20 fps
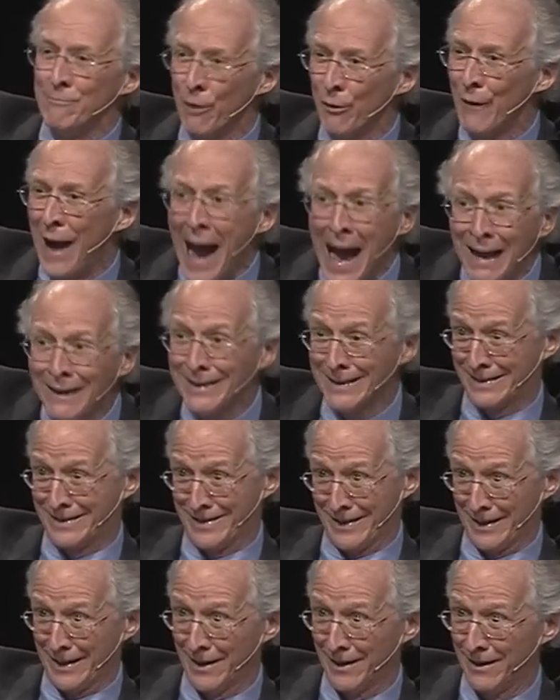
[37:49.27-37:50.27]

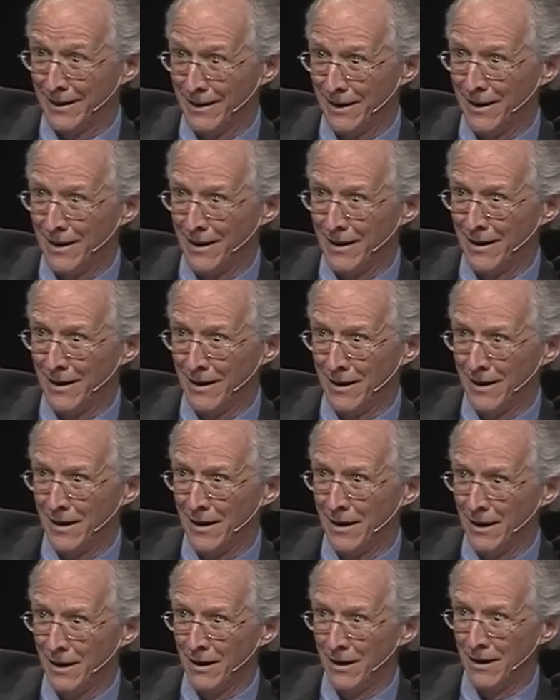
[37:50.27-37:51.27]
morality,
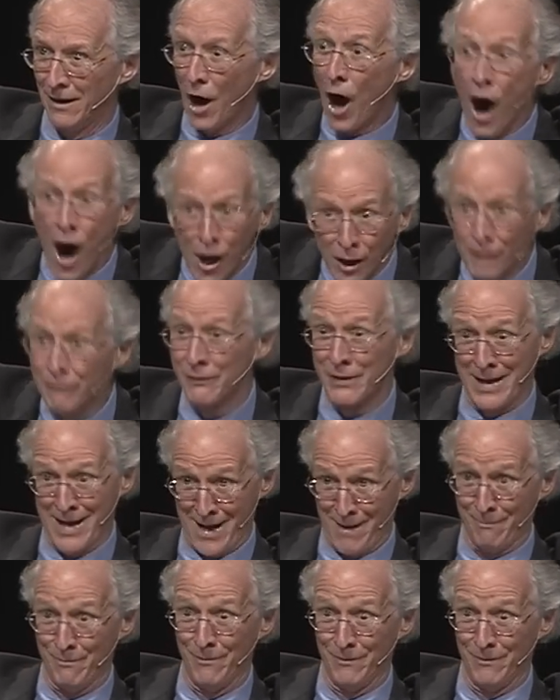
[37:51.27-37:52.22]
all of them.